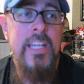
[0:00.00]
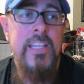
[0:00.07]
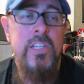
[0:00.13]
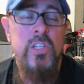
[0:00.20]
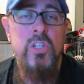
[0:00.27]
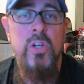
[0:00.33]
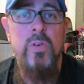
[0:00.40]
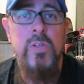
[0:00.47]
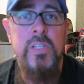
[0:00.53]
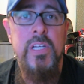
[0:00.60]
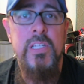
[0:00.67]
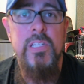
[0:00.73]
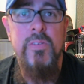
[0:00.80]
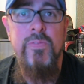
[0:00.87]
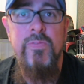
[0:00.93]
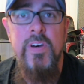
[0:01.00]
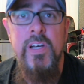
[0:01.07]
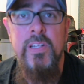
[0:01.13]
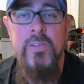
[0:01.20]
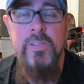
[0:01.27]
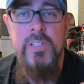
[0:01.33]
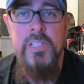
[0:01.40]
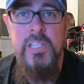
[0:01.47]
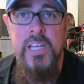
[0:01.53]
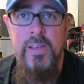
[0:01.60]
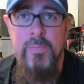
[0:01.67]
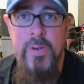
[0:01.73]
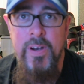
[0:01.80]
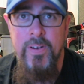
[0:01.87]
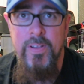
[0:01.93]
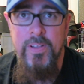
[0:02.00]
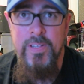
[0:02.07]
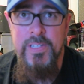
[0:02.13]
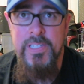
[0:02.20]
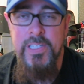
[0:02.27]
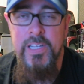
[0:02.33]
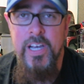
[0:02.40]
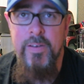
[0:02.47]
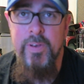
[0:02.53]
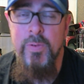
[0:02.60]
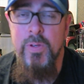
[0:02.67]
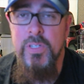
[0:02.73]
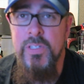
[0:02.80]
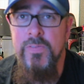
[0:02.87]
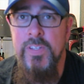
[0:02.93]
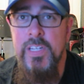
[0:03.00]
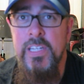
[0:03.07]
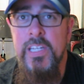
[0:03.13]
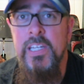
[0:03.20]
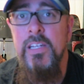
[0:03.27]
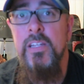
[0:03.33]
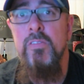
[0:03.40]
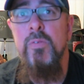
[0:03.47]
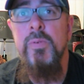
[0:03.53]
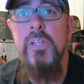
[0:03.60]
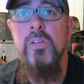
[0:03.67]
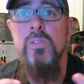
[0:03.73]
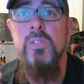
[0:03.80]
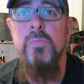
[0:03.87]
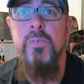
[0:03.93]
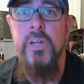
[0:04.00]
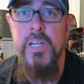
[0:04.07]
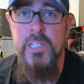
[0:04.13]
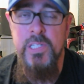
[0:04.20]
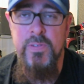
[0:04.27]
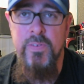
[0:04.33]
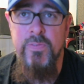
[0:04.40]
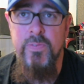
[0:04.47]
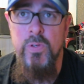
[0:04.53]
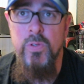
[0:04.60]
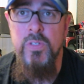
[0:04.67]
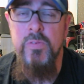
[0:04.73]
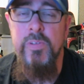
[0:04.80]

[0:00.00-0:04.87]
the show doesn't follow the same parallel as the comic, because if they did, there would be no surprises for folks.